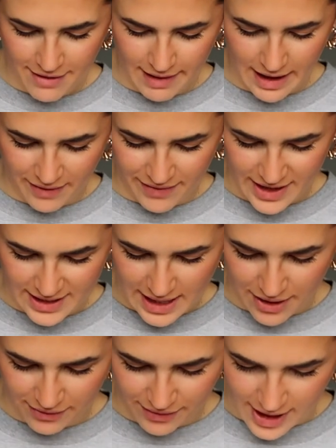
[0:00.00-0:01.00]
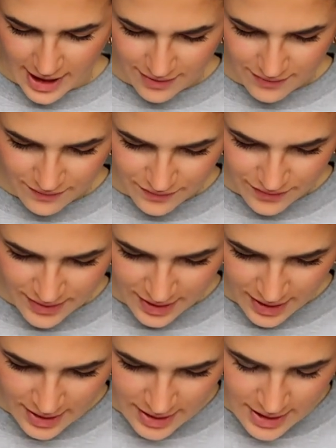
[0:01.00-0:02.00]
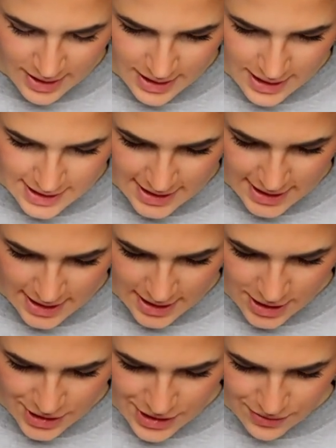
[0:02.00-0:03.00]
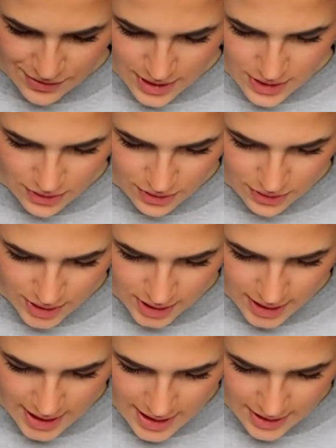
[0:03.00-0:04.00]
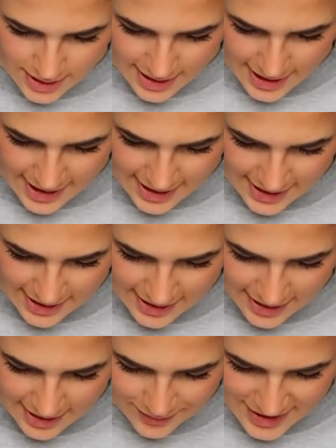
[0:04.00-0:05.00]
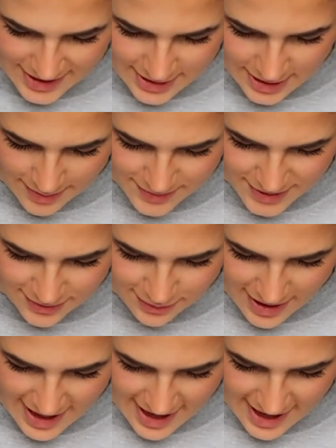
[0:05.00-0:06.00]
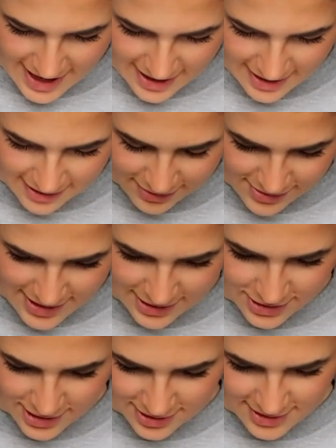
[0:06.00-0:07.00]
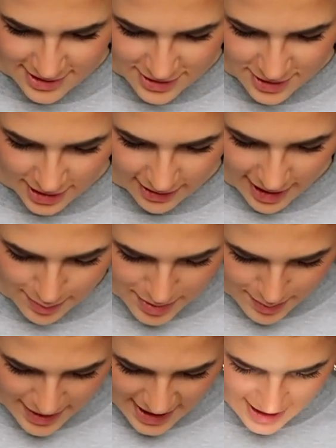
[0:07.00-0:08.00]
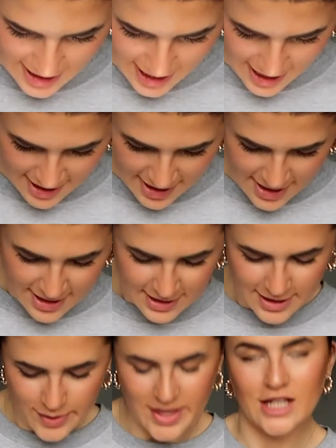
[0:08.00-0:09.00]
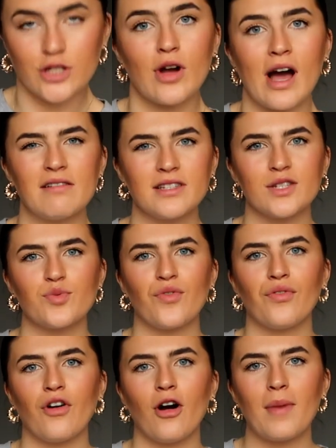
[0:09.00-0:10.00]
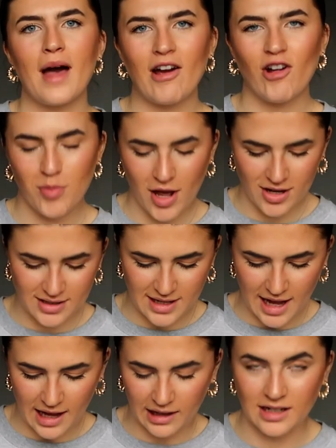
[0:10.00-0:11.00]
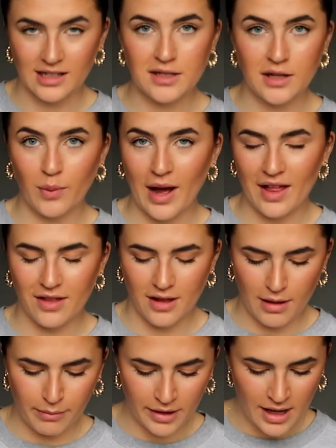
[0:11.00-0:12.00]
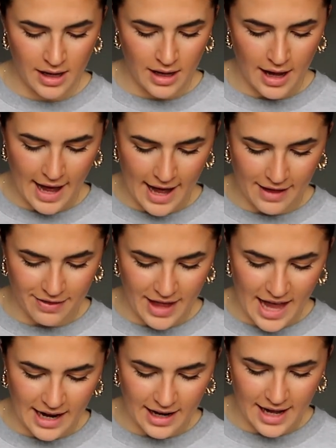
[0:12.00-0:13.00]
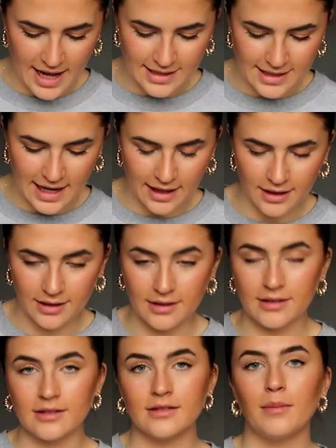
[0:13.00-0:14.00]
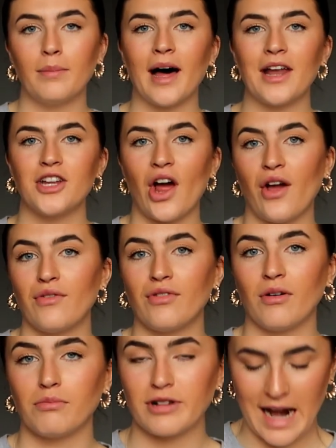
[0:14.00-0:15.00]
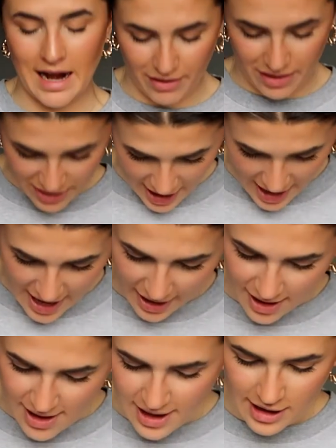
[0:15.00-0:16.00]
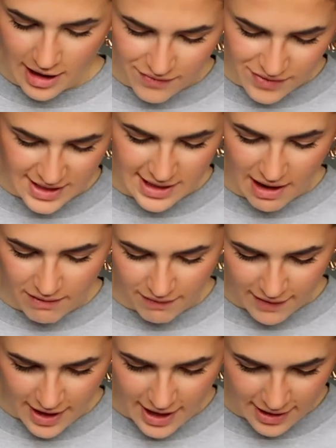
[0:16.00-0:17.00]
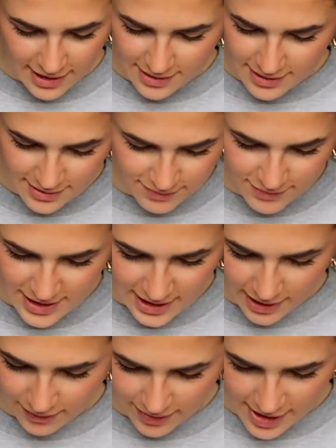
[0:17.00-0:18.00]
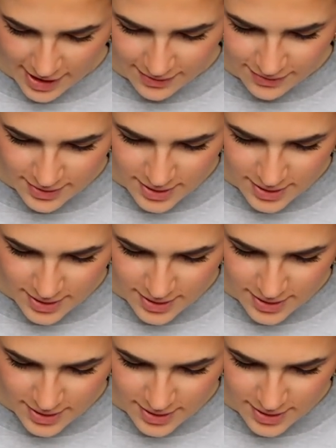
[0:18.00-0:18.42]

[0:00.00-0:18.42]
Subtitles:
I really love this outfit. This is in New York. And I went to Times Square. I was literally just such a little happy being there. So these trousers were from Aeropostale. I still wear them. And then it's a little bandeau from Pretty Little Thing. Love this outfit. Really love it.